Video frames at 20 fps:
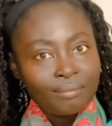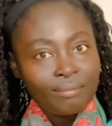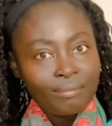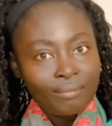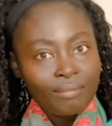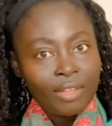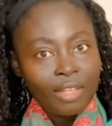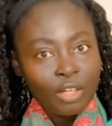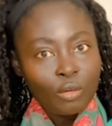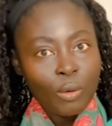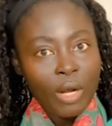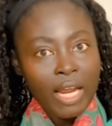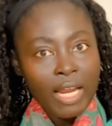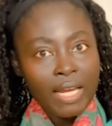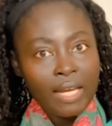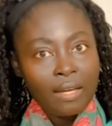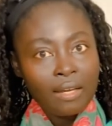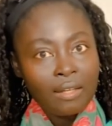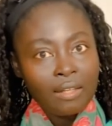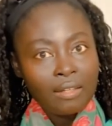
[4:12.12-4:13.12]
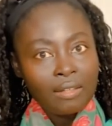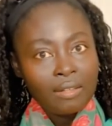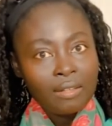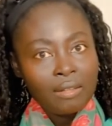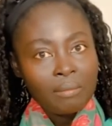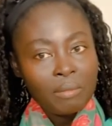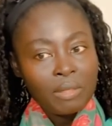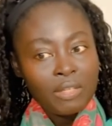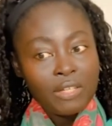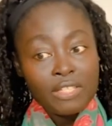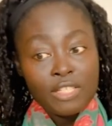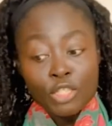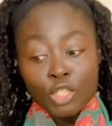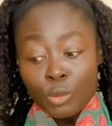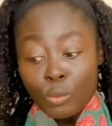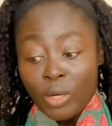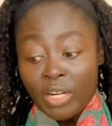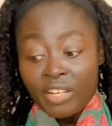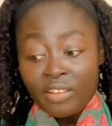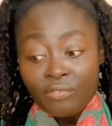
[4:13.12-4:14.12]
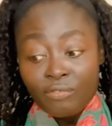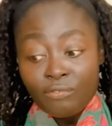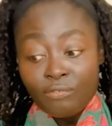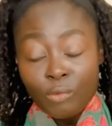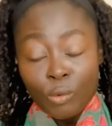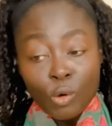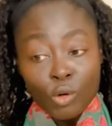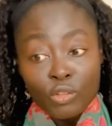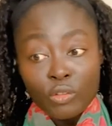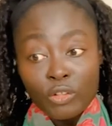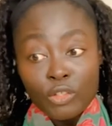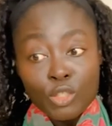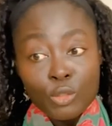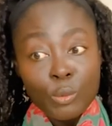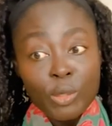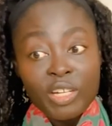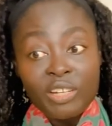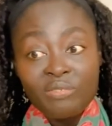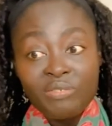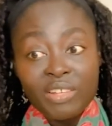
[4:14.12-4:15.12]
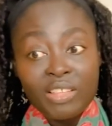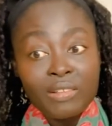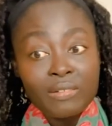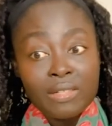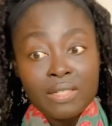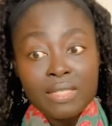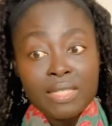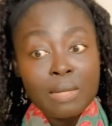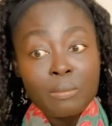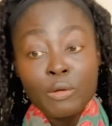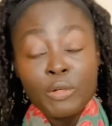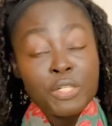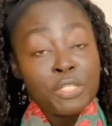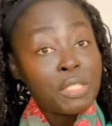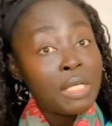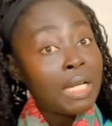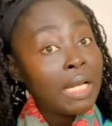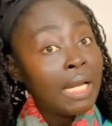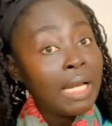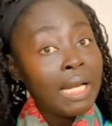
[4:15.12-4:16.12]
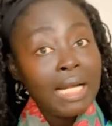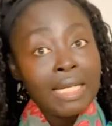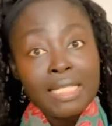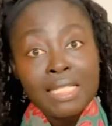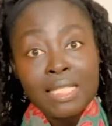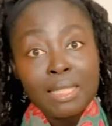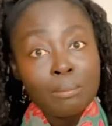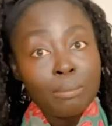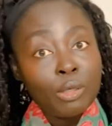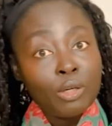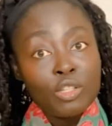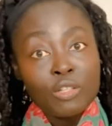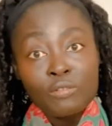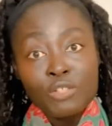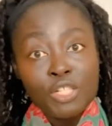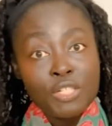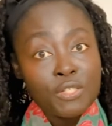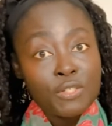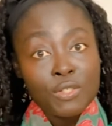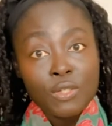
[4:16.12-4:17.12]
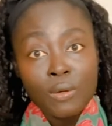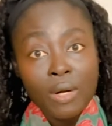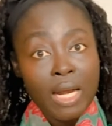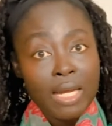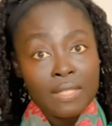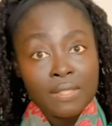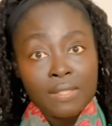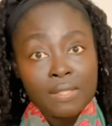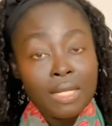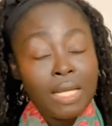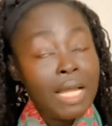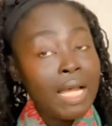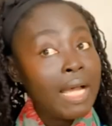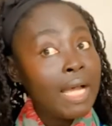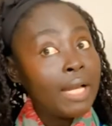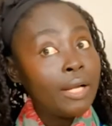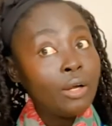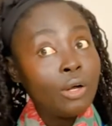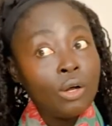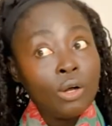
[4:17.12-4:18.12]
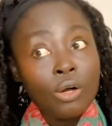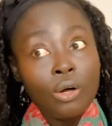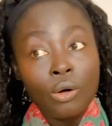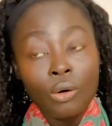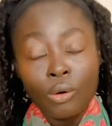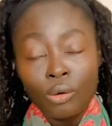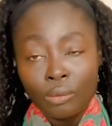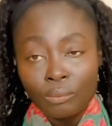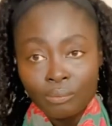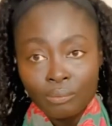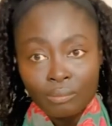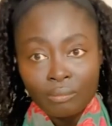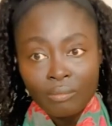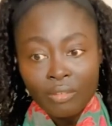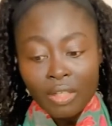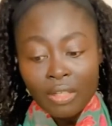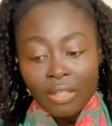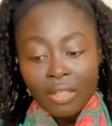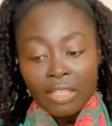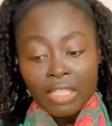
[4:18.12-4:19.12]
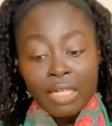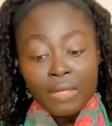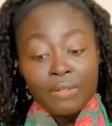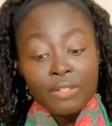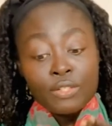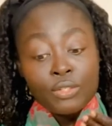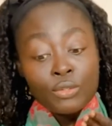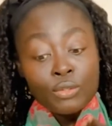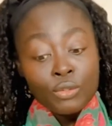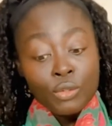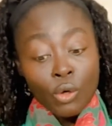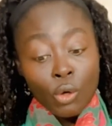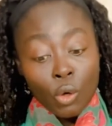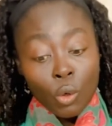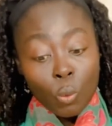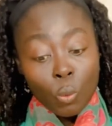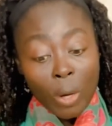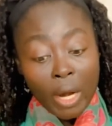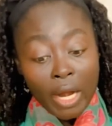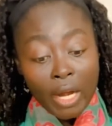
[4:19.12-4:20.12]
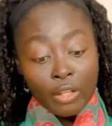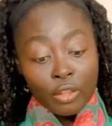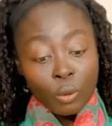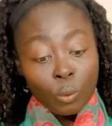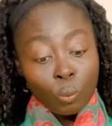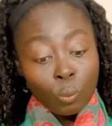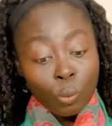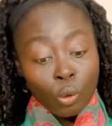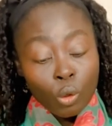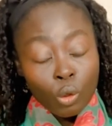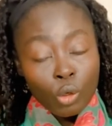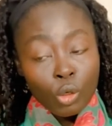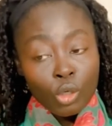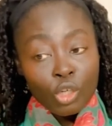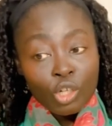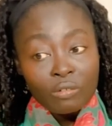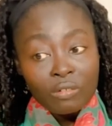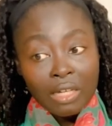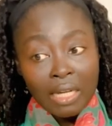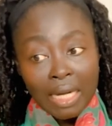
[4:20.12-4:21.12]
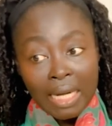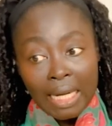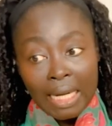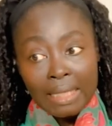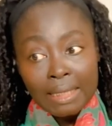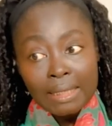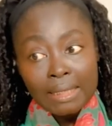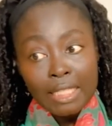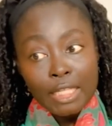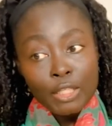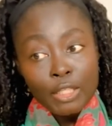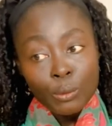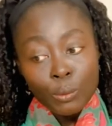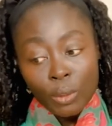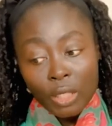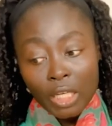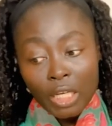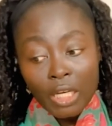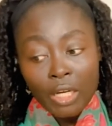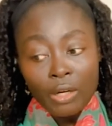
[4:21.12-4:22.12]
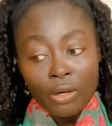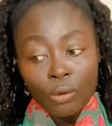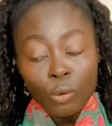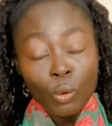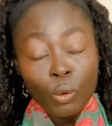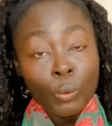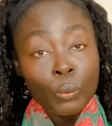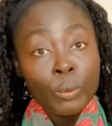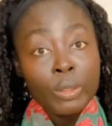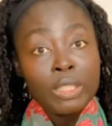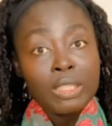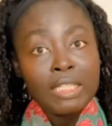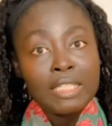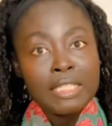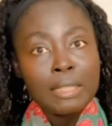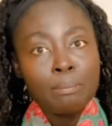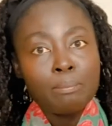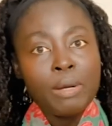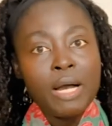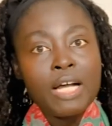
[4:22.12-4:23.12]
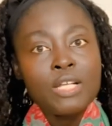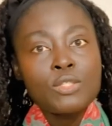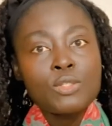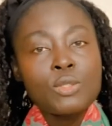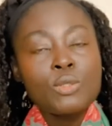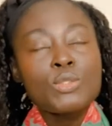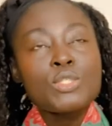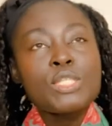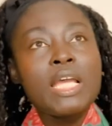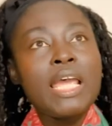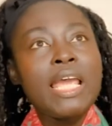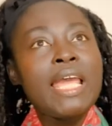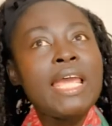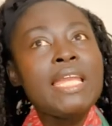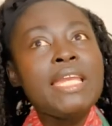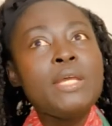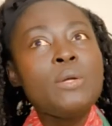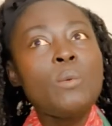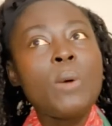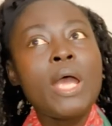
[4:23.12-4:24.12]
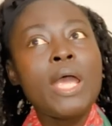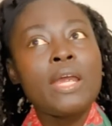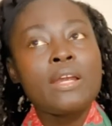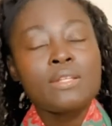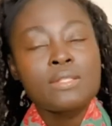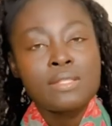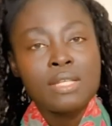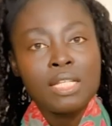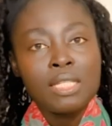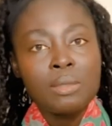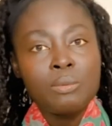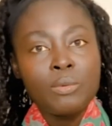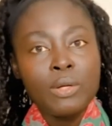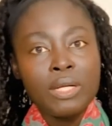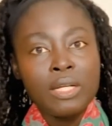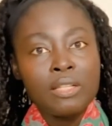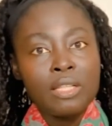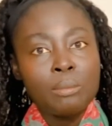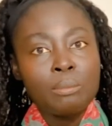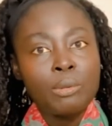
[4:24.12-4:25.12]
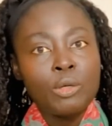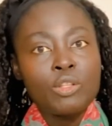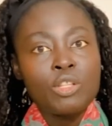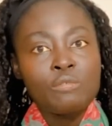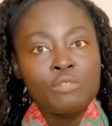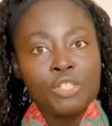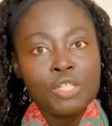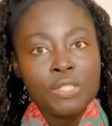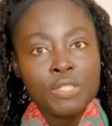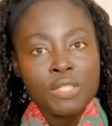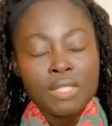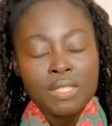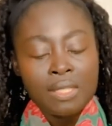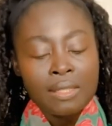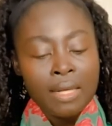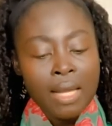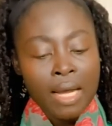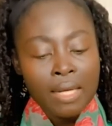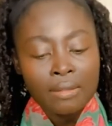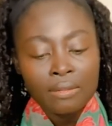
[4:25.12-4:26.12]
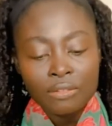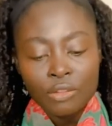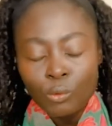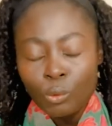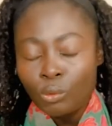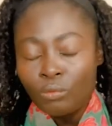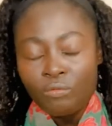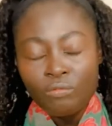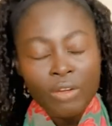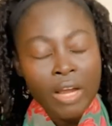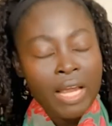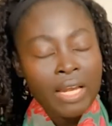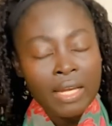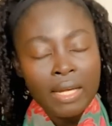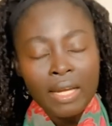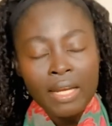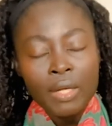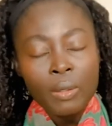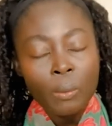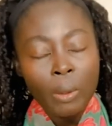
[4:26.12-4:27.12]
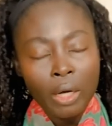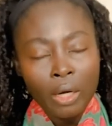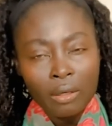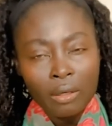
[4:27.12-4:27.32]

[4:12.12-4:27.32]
right? Because the 24th or the 25th of December is not the birth of Jesus Christ at all. There is nowhere in the Word of God that you hear or read that the apostles anywhere celebrated the birth of Jesus. None. You won't find it anywhere.